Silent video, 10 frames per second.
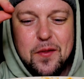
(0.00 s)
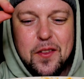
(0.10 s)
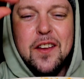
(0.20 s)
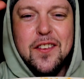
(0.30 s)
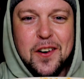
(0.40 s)

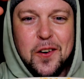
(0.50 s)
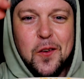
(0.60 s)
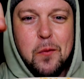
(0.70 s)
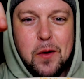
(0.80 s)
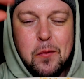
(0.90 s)
Things that
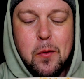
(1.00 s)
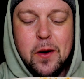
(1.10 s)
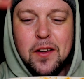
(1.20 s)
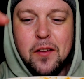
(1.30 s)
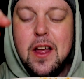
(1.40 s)
annoy me about
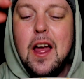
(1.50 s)
myself.